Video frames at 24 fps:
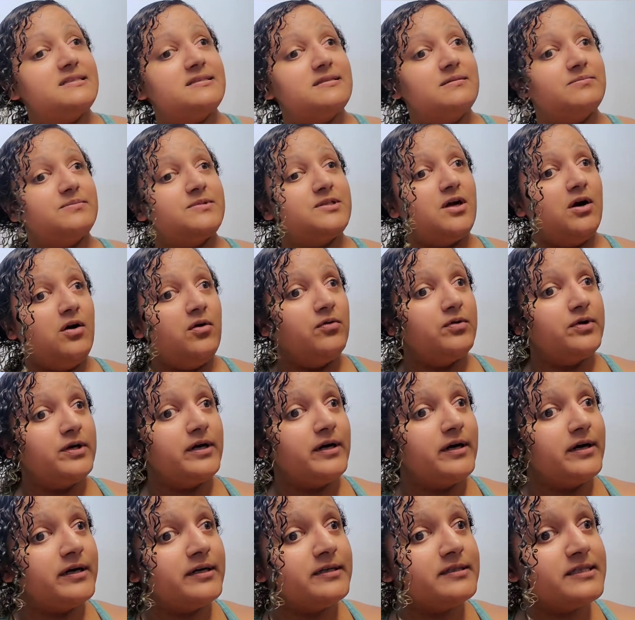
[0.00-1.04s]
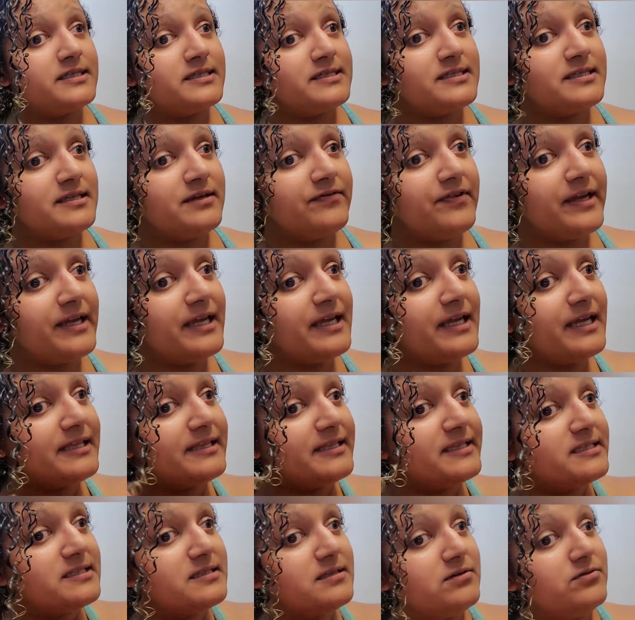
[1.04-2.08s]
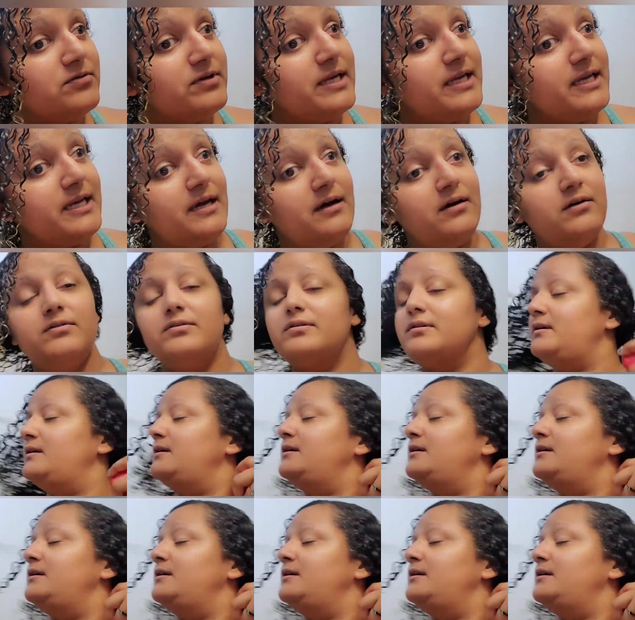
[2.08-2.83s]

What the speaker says: some toner to see if I can get this green out.